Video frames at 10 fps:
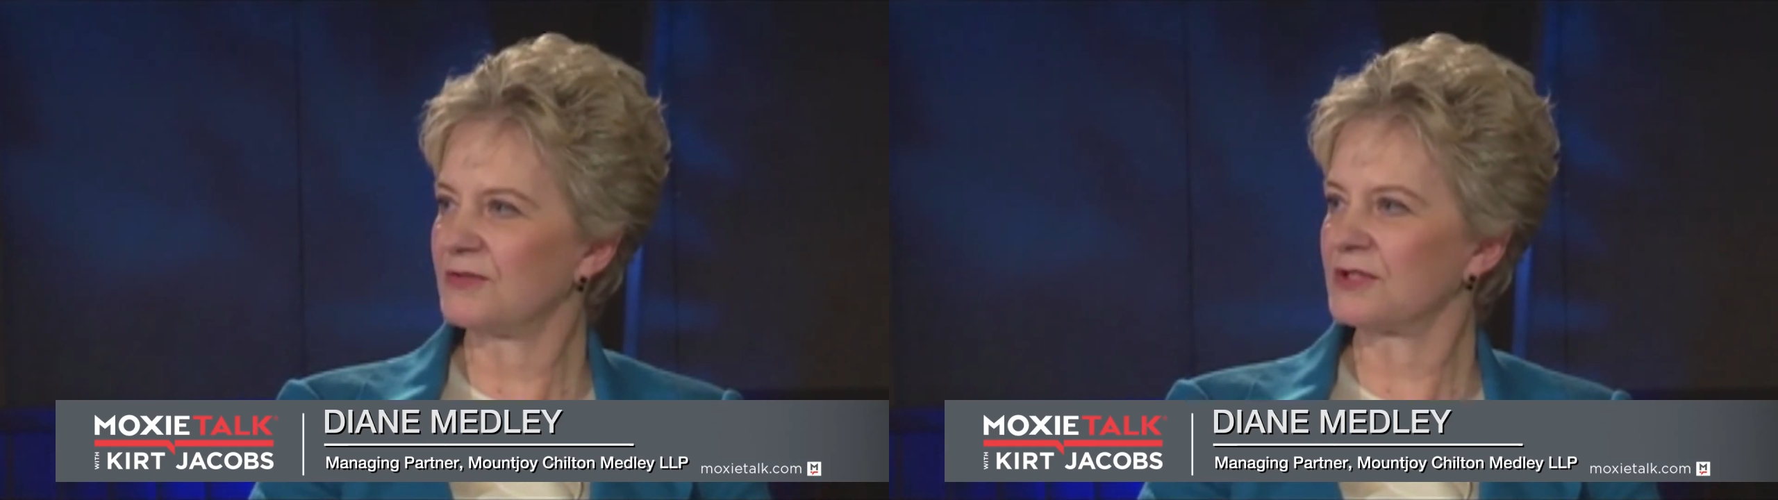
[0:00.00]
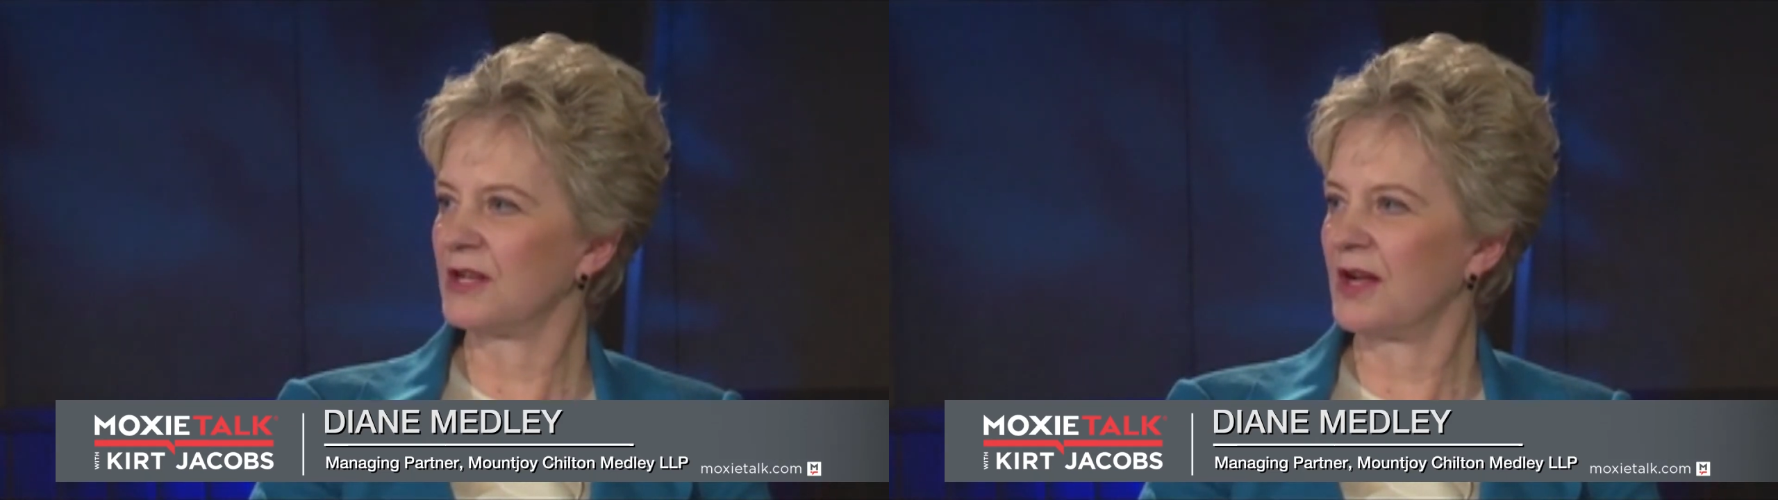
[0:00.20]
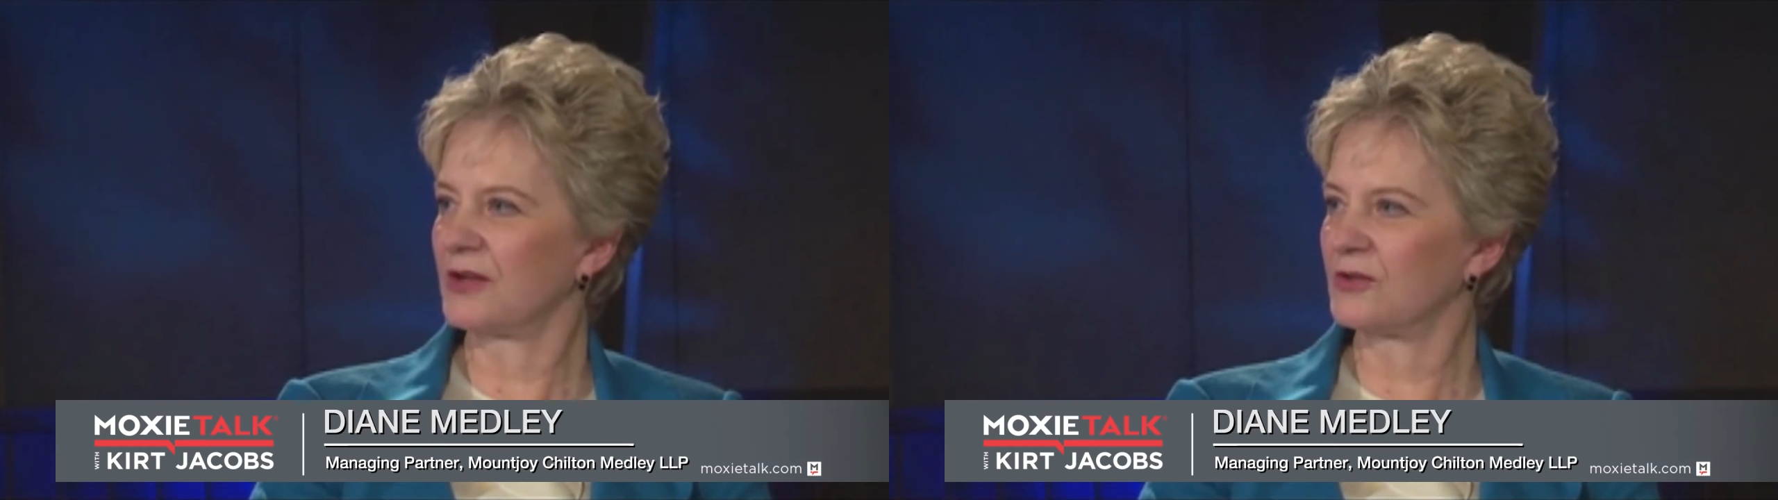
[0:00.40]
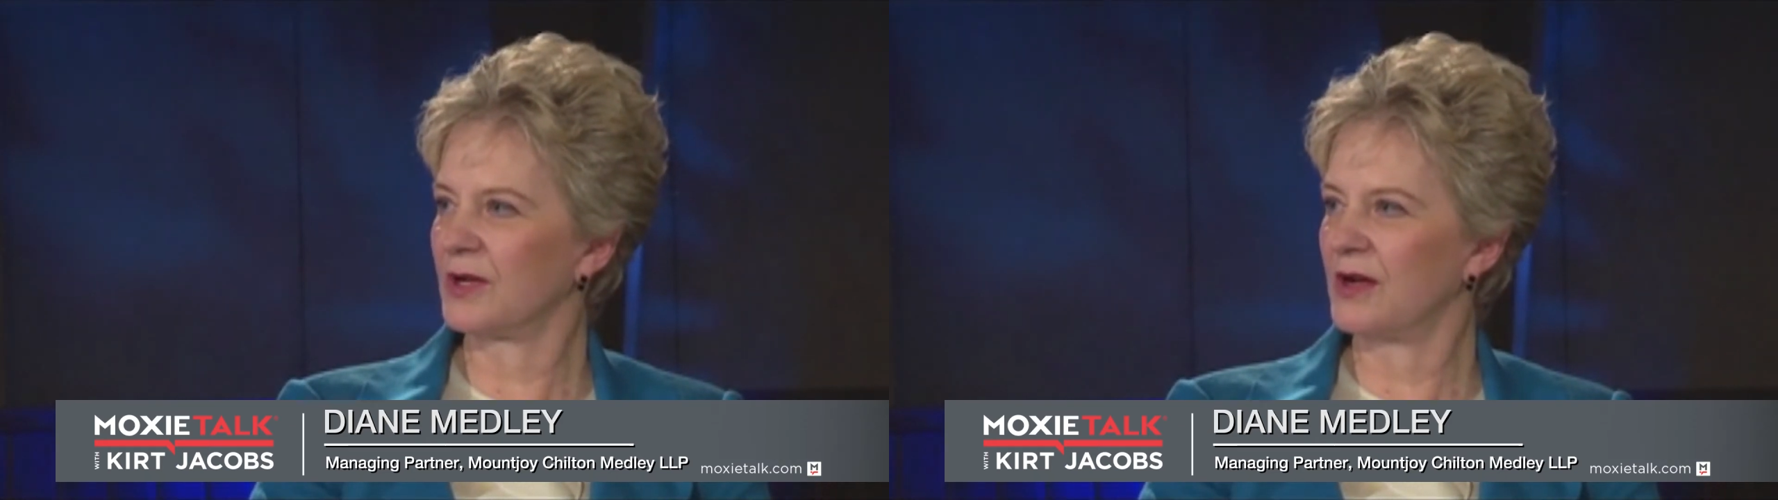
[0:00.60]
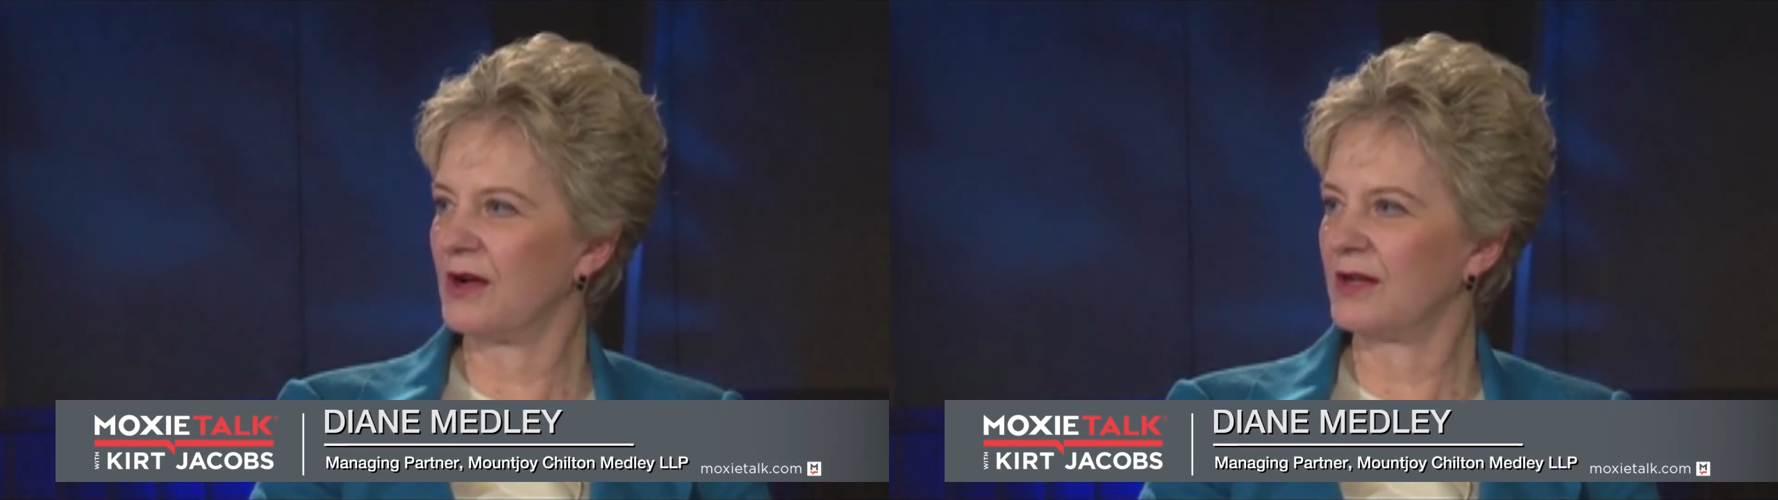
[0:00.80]
if there's a lot
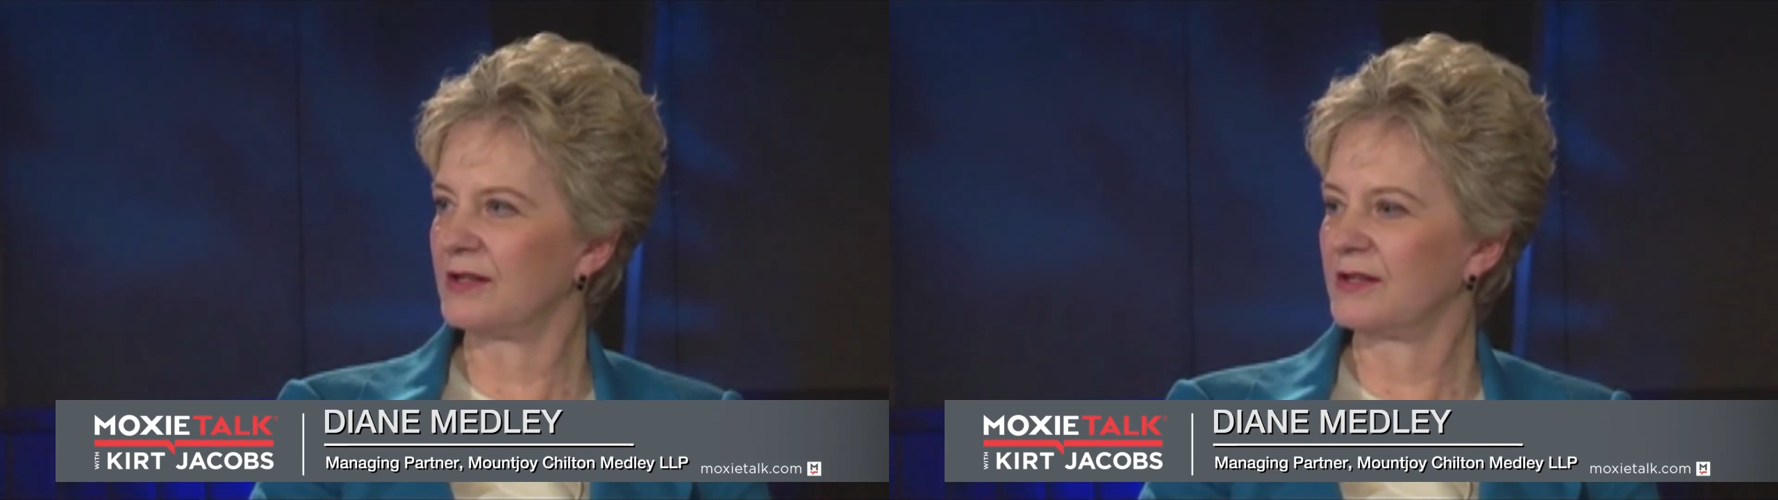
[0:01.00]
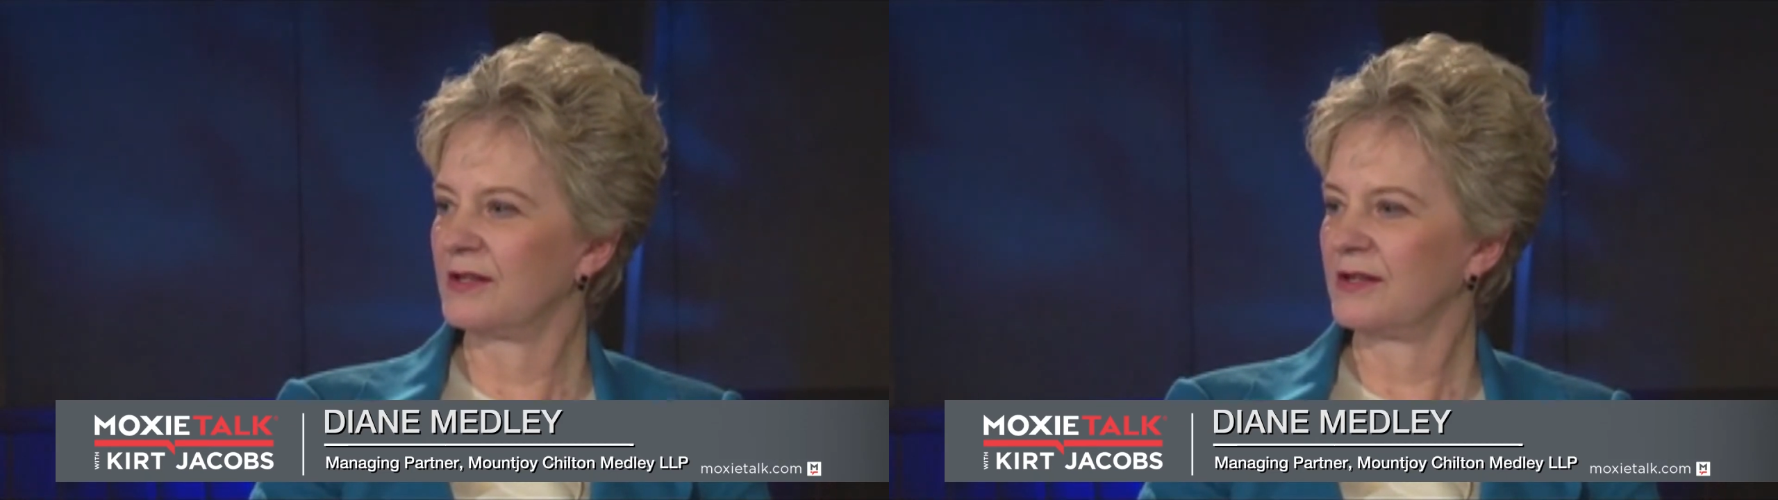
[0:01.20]
going on,